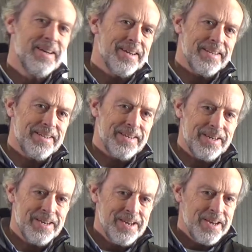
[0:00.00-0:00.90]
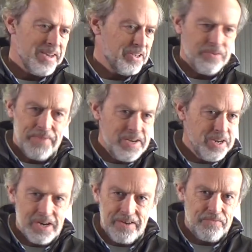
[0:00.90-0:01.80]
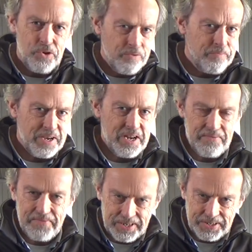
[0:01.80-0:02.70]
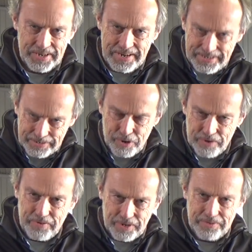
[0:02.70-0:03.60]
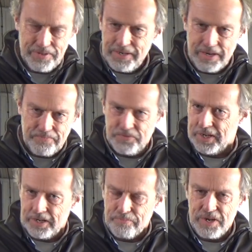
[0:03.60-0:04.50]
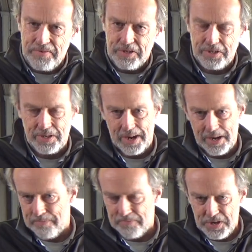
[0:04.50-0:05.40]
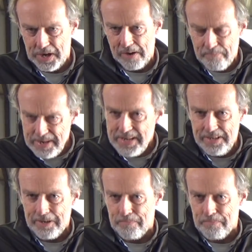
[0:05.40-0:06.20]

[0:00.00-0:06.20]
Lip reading: And it's an event I've long been fascinated with, and I think I said in the previous video, I've been into